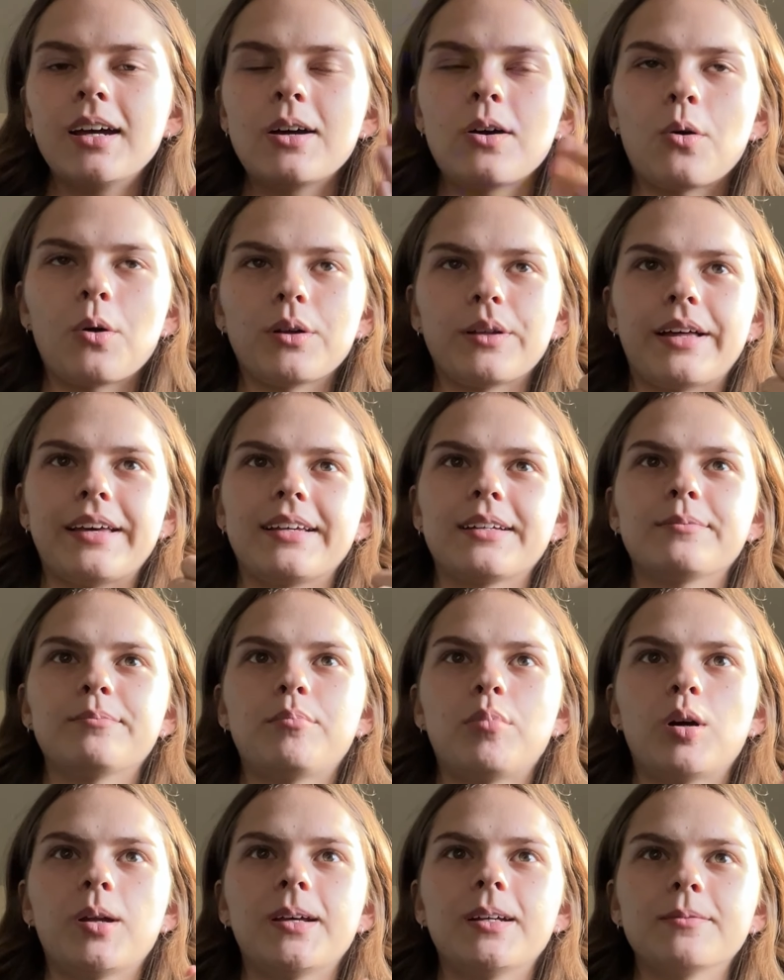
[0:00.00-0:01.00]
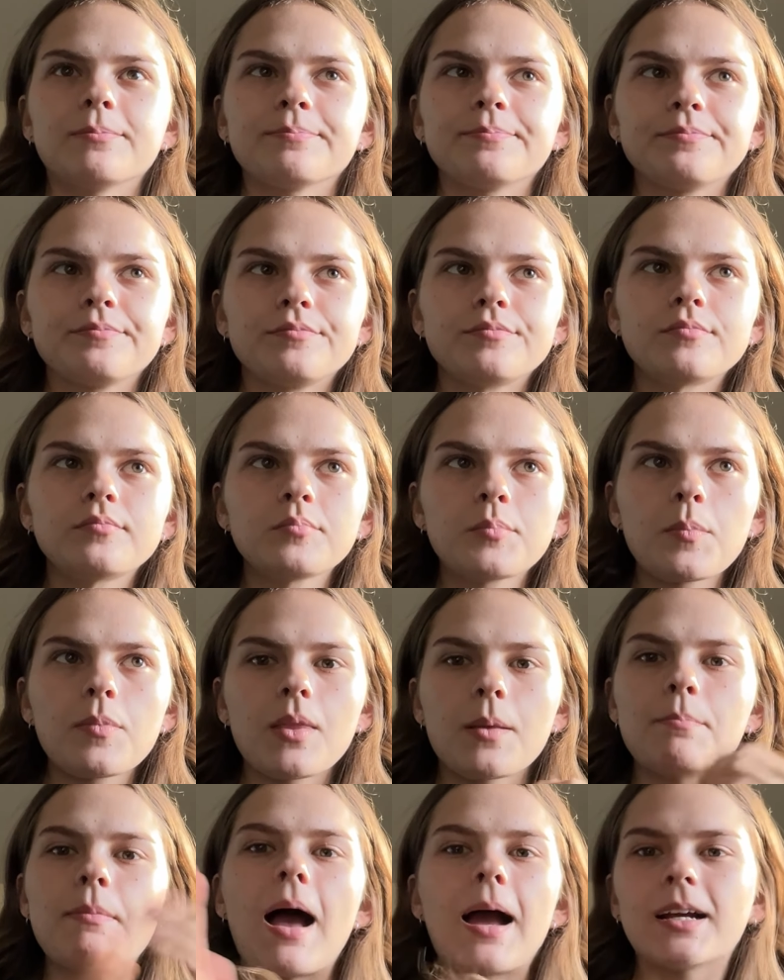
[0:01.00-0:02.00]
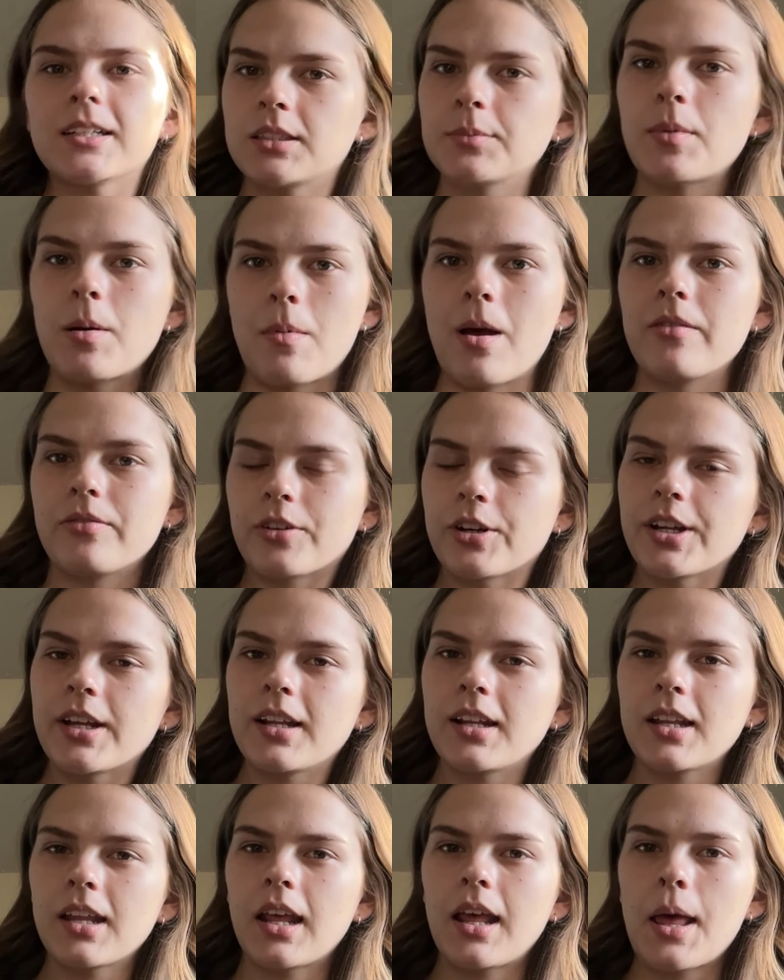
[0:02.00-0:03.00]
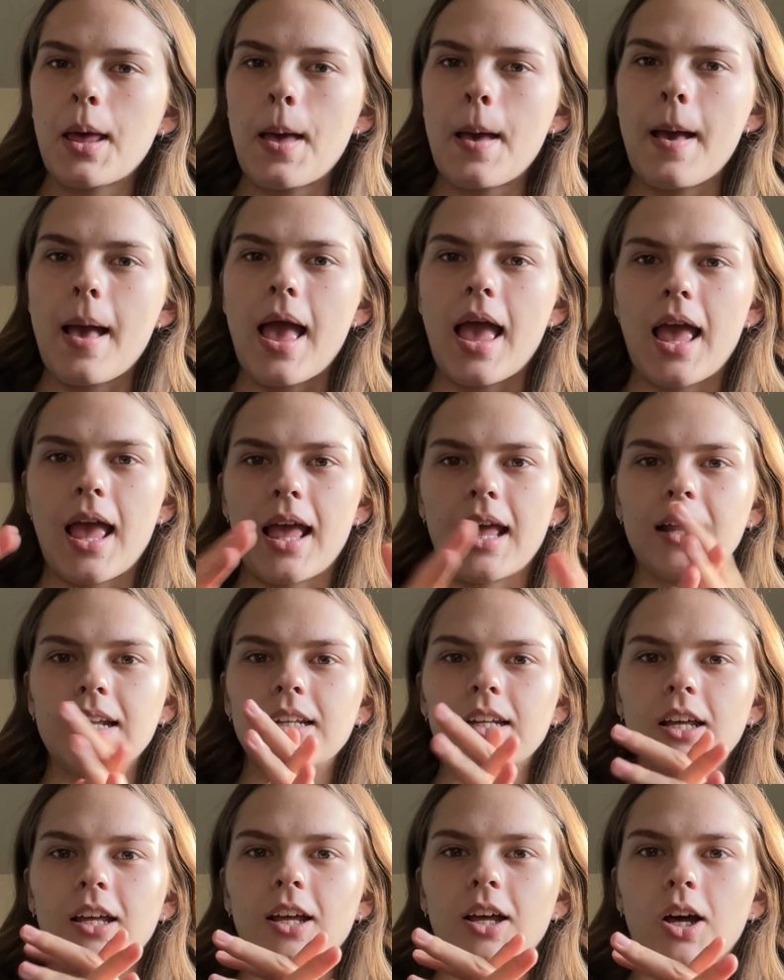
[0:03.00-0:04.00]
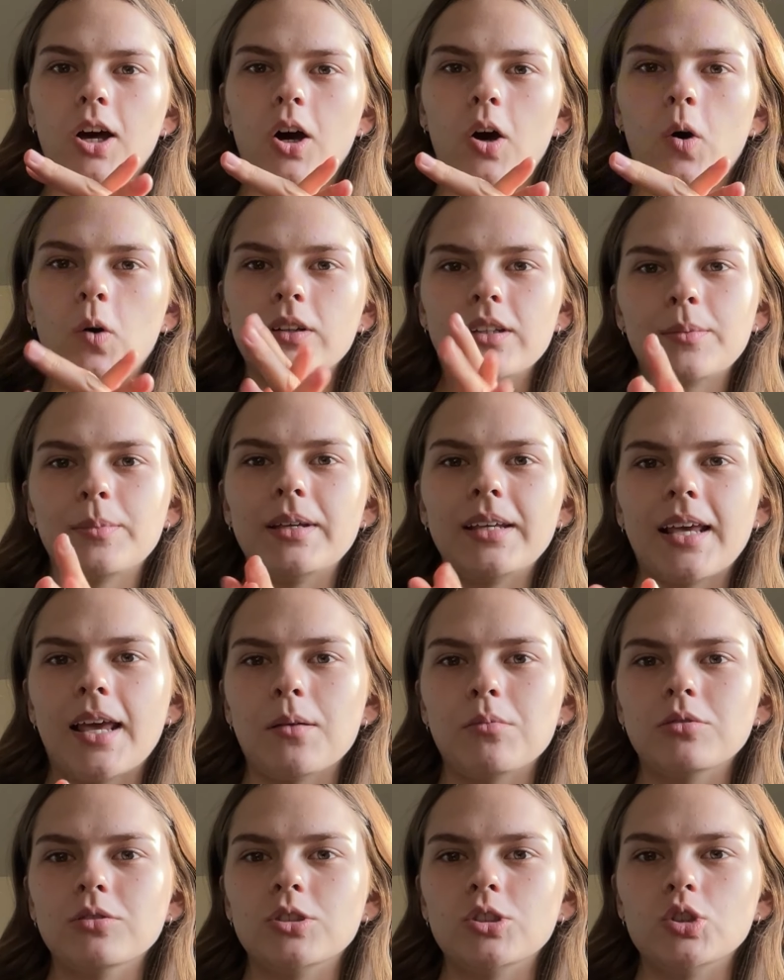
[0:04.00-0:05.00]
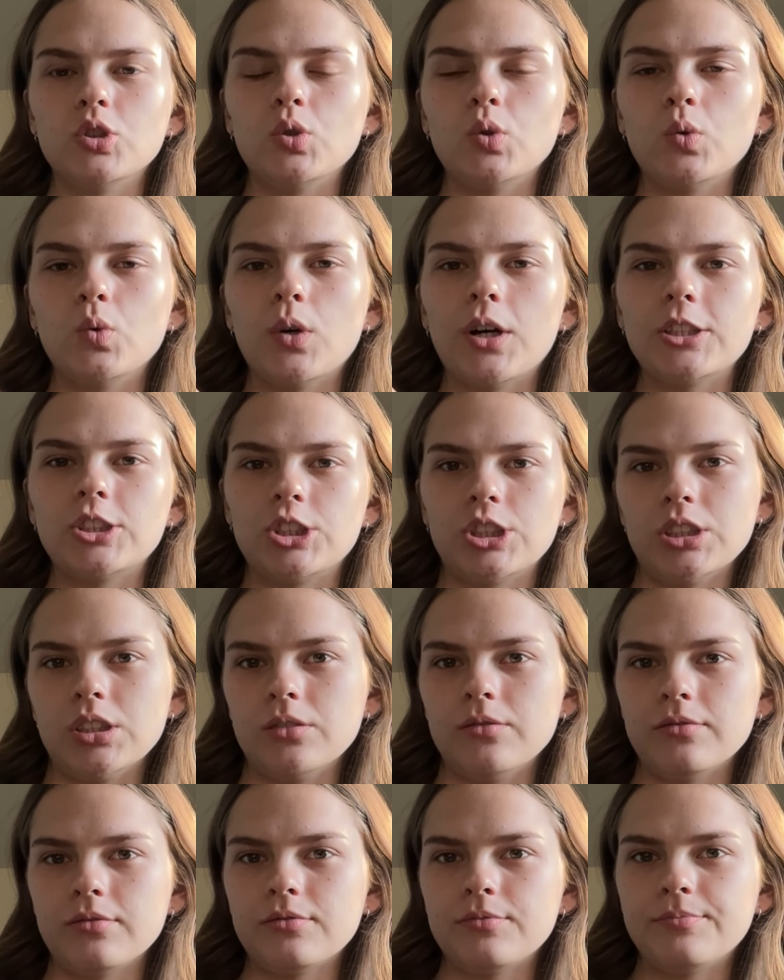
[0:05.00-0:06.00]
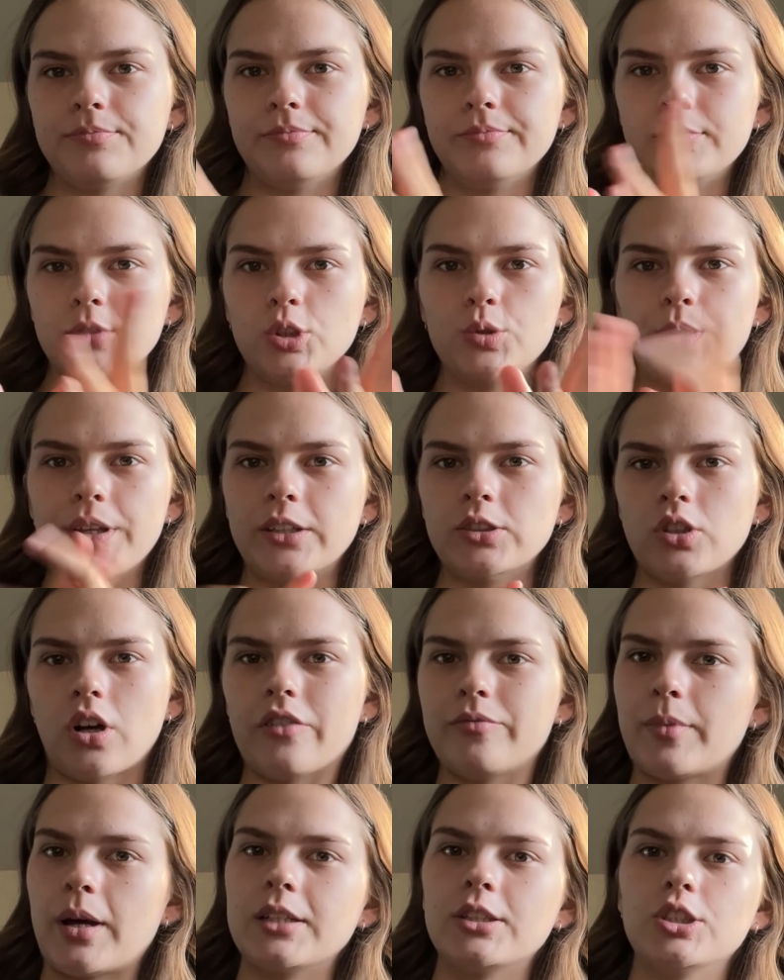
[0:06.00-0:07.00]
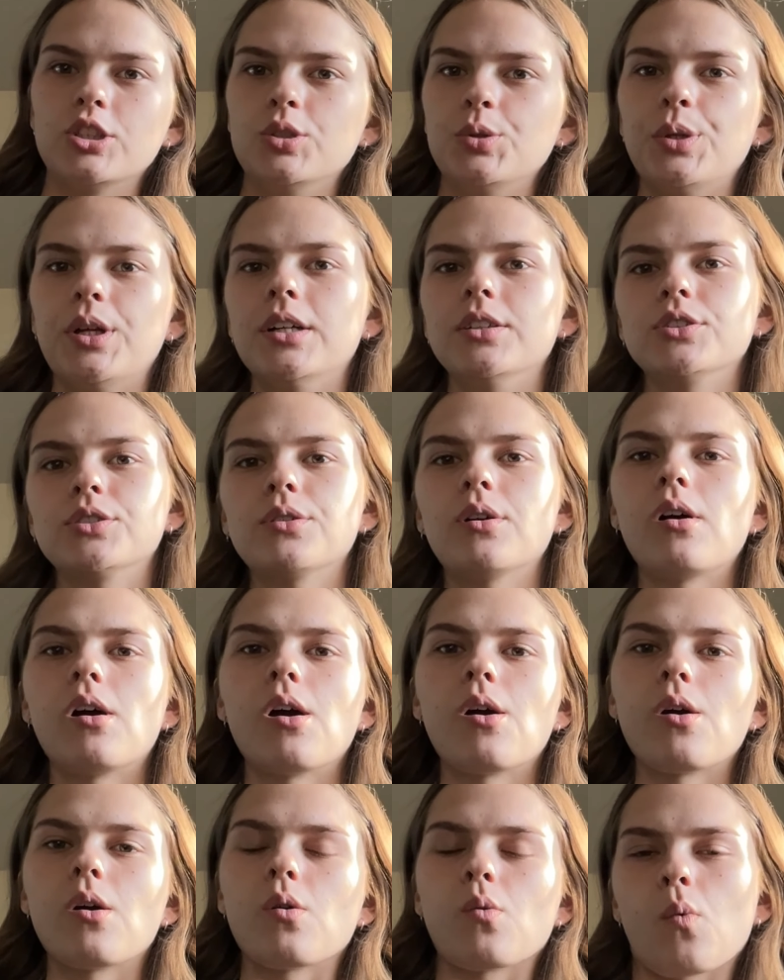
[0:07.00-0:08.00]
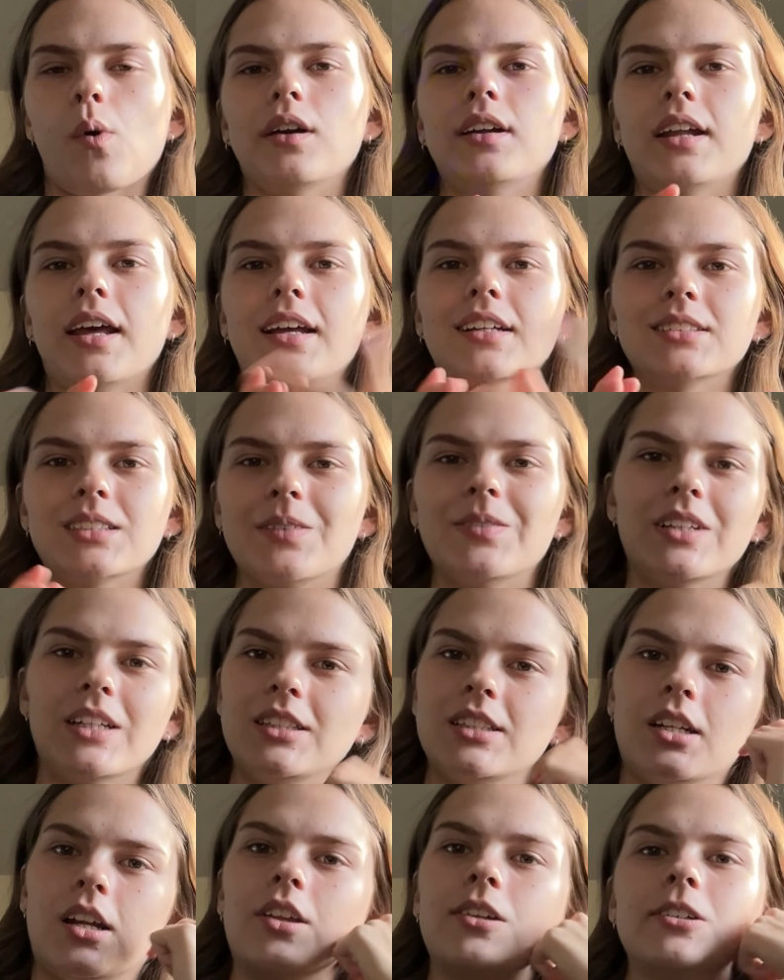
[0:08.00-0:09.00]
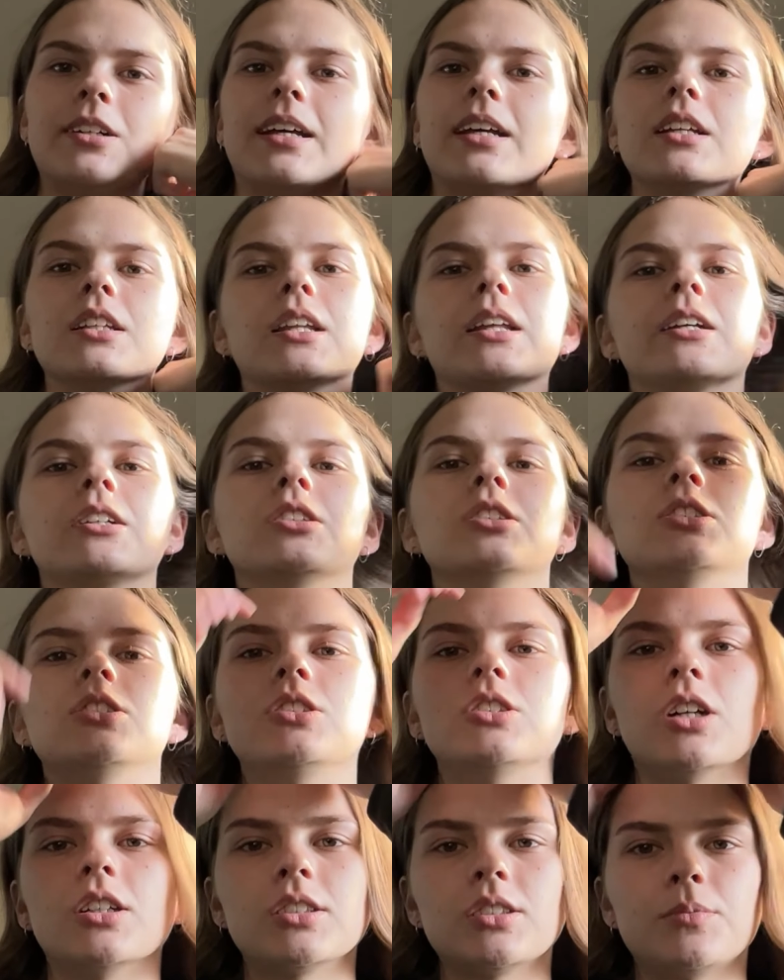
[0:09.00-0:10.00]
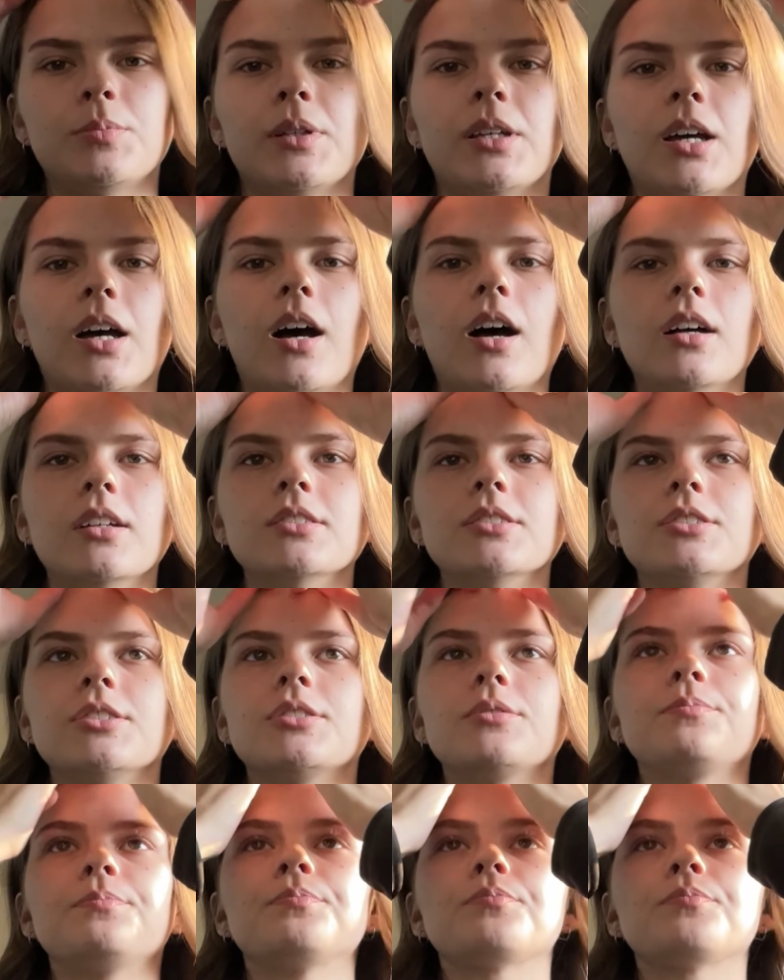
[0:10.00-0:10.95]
or like putting maximum effort in and only being able to achieve two things off my to-do list one day and seven things another day. Like just because